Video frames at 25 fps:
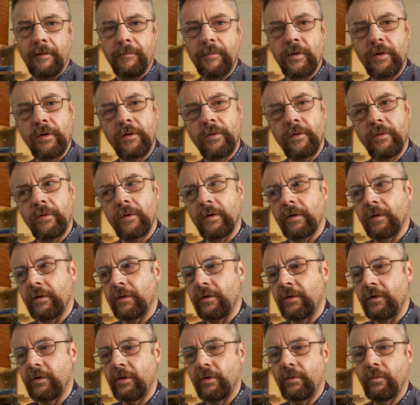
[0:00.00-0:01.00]
who
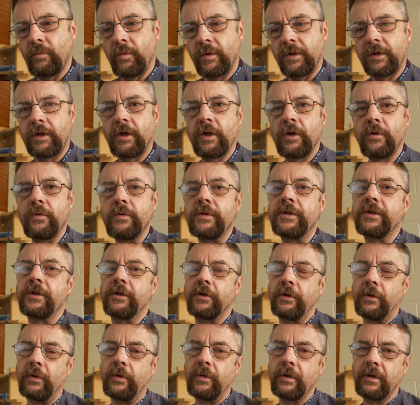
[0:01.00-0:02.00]
you would go
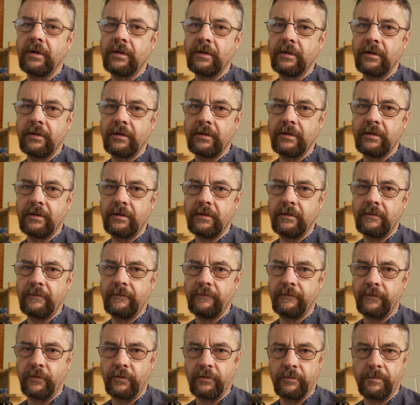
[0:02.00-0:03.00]
to
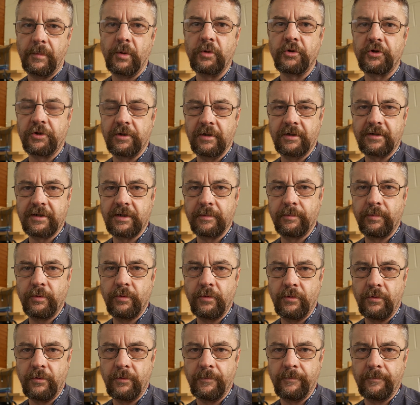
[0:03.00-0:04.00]
for emotional
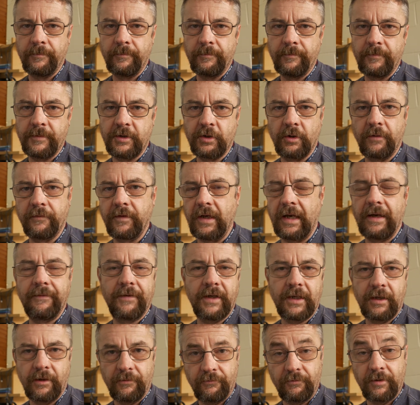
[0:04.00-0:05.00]
support. So if you're
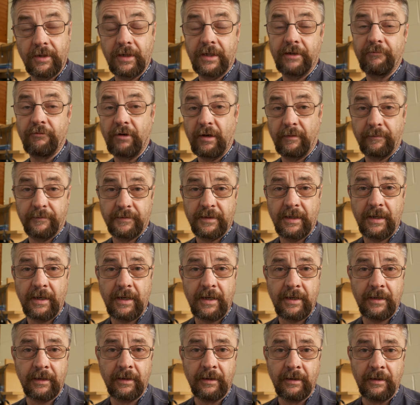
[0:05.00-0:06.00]
having a really rough
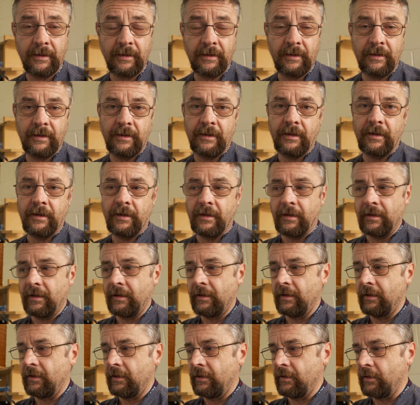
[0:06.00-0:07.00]
day,
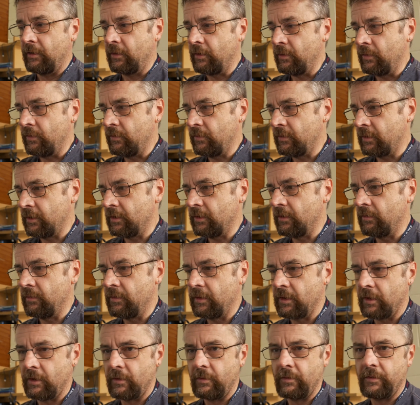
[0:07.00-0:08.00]
who do you
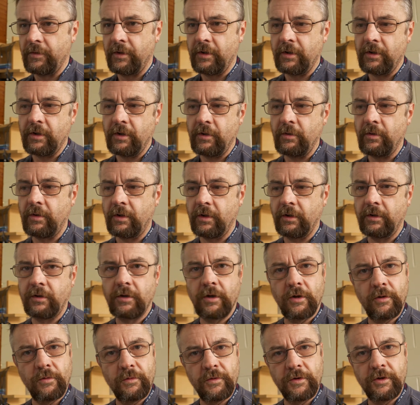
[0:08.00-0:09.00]
know that you could
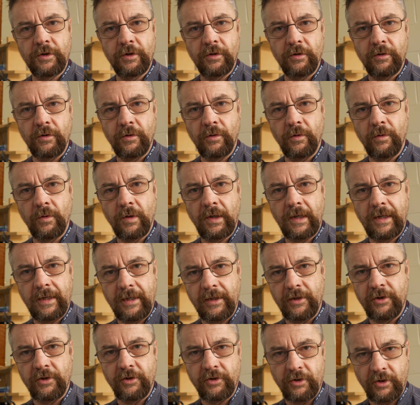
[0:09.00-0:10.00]
go to
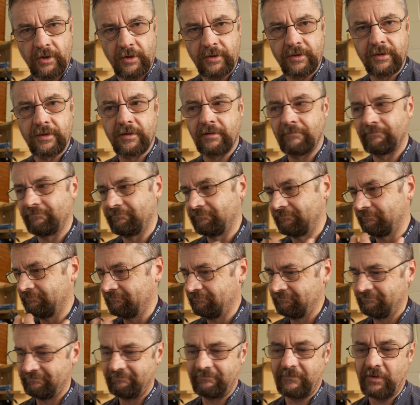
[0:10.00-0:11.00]
and just
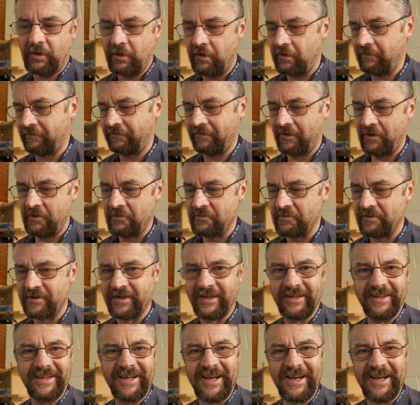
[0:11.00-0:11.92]
offload,